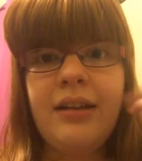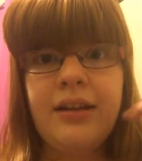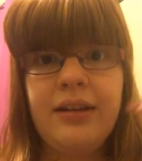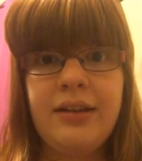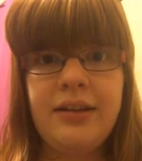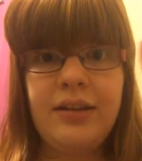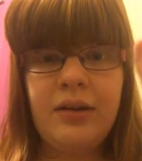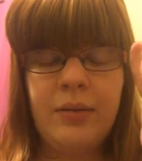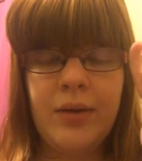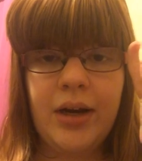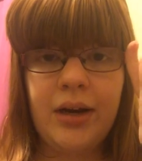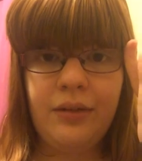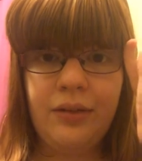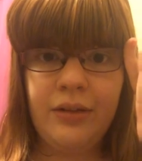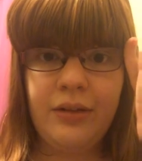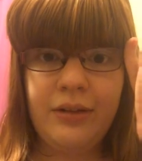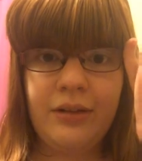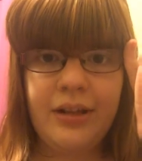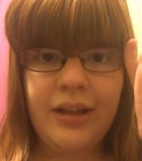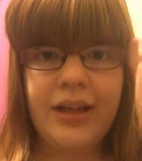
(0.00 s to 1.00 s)
and see what I
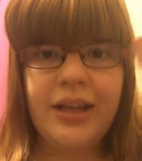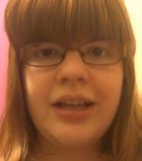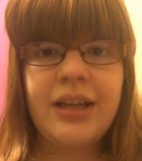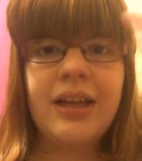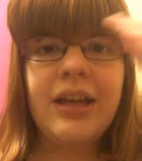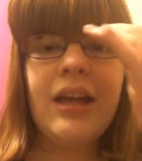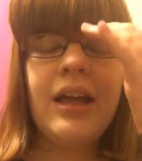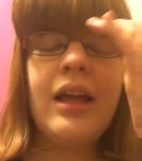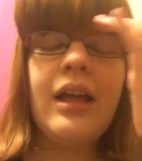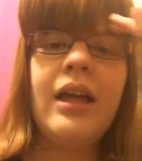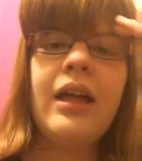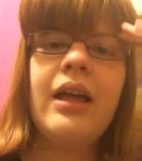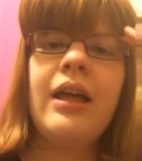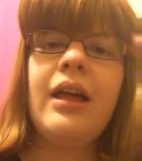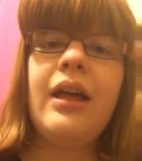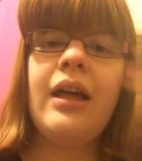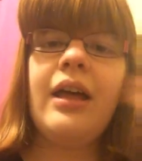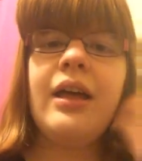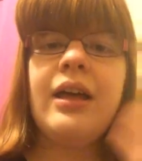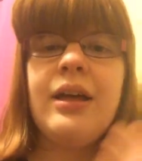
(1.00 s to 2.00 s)
look like.
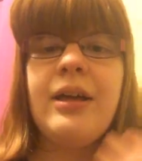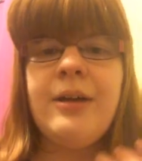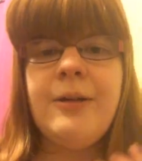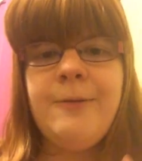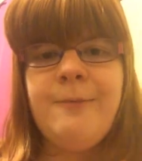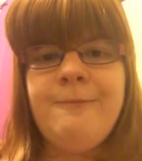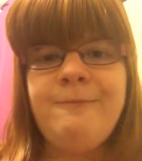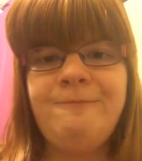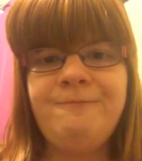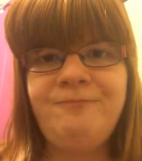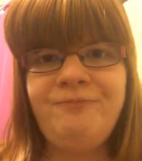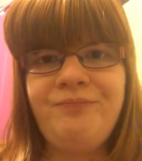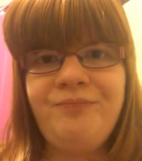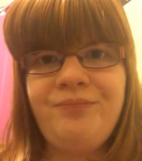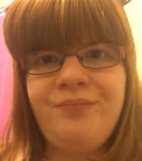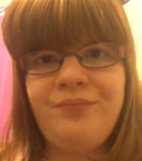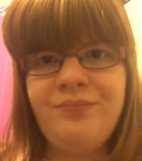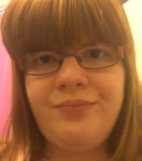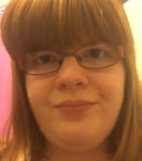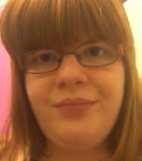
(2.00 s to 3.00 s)
Um,
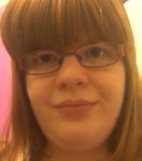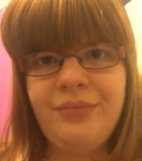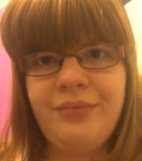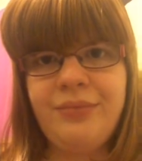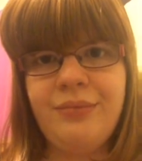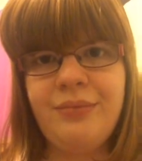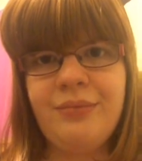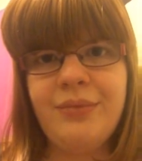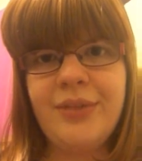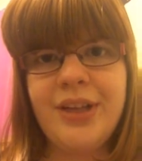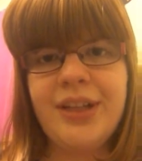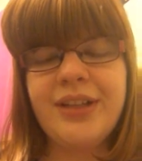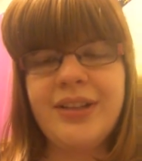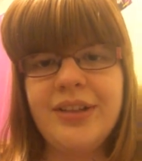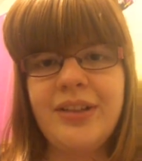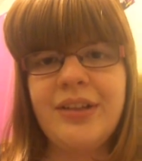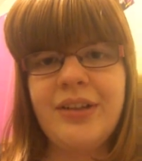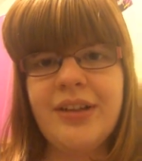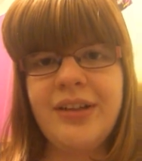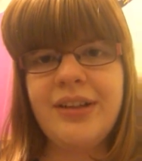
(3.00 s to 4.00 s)

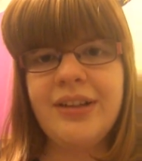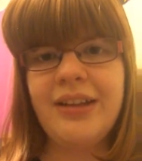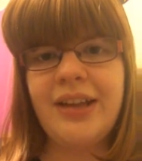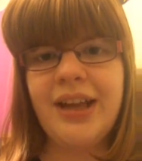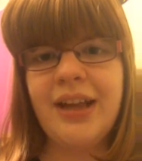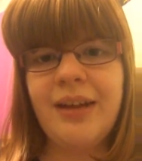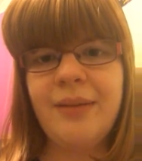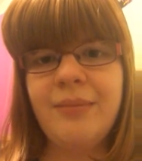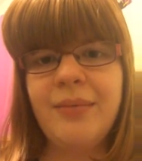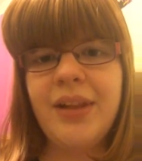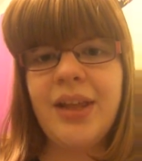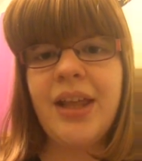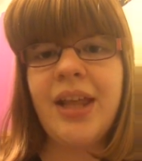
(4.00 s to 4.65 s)
so, so yeah.